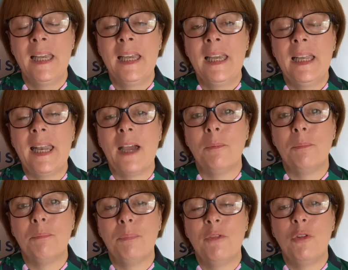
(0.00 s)
Now,
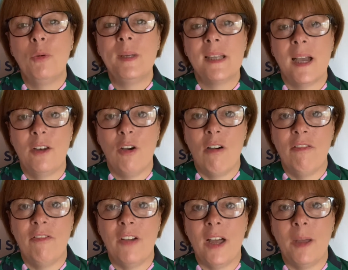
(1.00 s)
before we sign
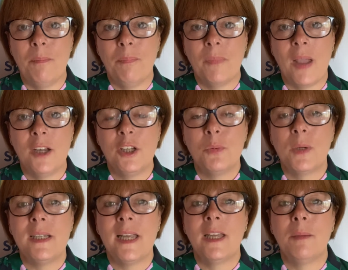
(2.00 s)
off, I just want to
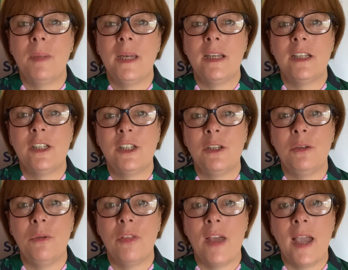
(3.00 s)
take a minute to
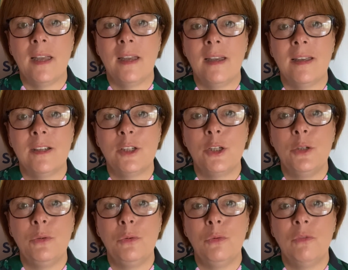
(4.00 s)
thank
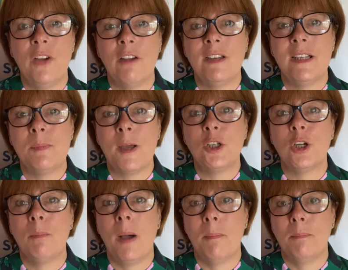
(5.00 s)
two very special
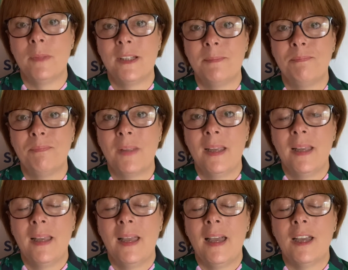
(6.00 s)
mums.
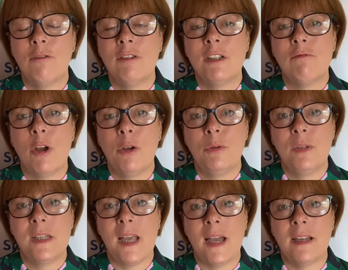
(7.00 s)
Chris Rose
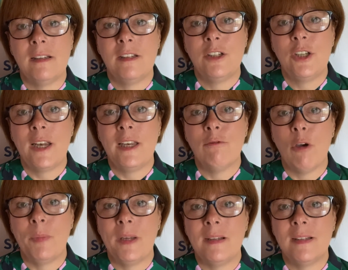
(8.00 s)
and Jenny
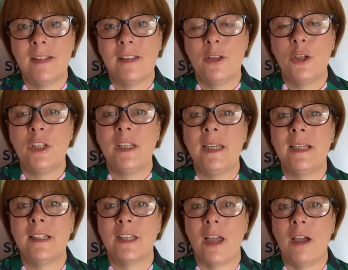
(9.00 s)
Robbins, 30 years
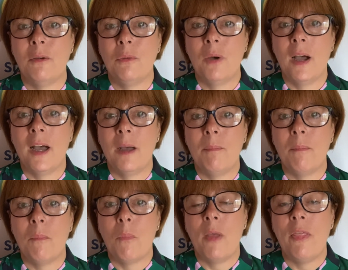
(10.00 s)
ago,
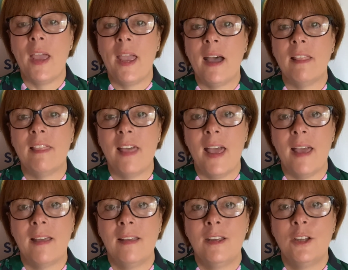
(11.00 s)
when they had their
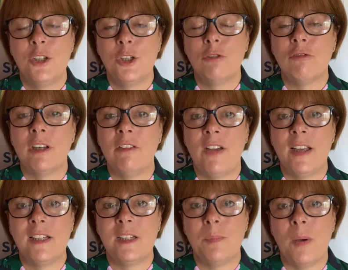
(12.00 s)
children
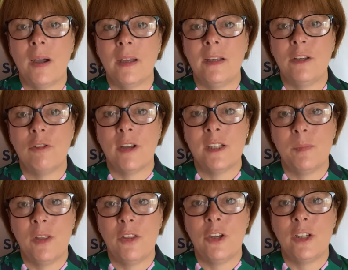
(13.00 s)
affected by trisomy
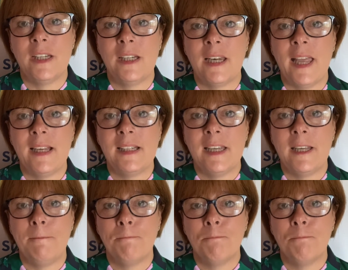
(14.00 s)
13 and 18,